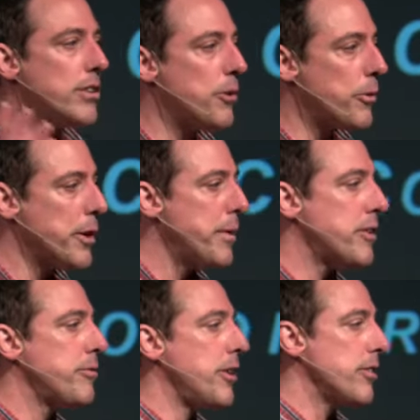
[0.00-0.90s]
Don't worry about
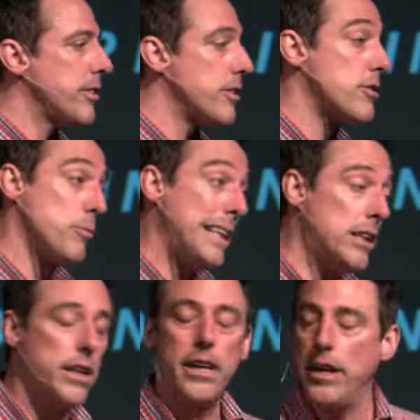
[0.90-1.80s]
the false teachers.
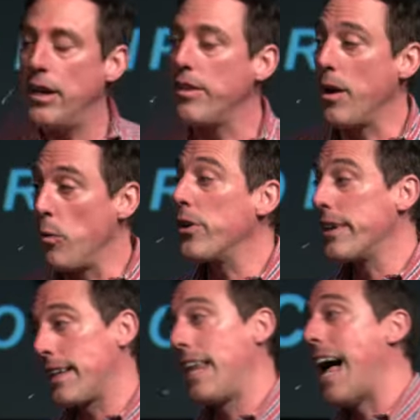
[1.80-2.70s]
Well, they worried a
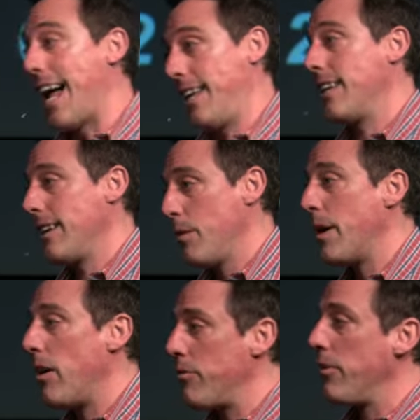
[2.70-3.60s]
lot
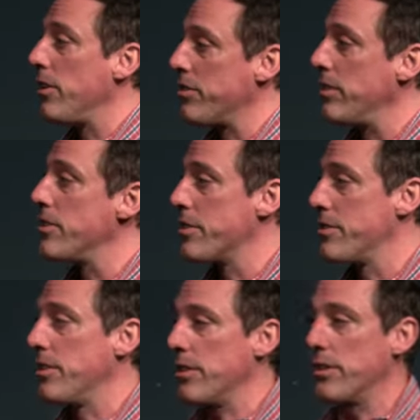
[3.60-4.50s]
about false teachers
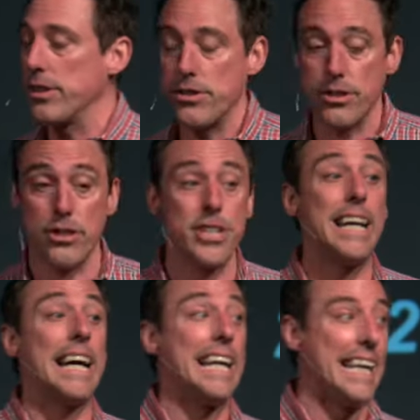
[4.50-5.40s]
in the early church,
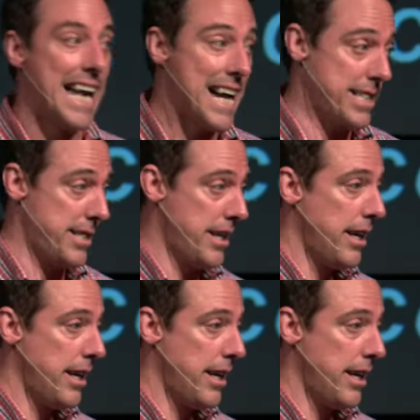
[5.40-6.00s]
a lot.